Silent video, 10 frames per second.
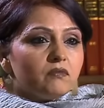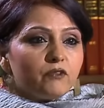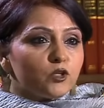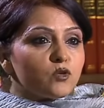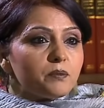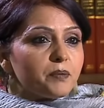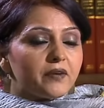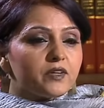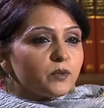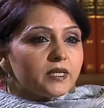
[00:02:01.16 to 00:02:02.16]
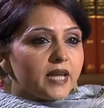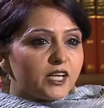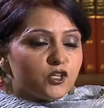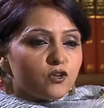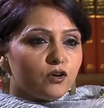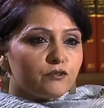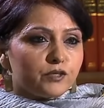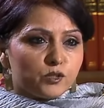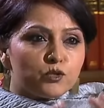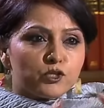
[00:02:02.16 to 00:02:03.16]
when you compare it with the national
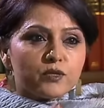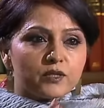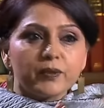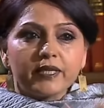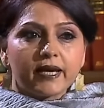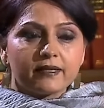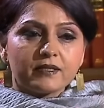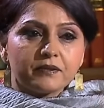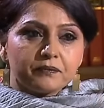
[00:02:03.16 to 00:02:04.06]
conference. Would you agree that?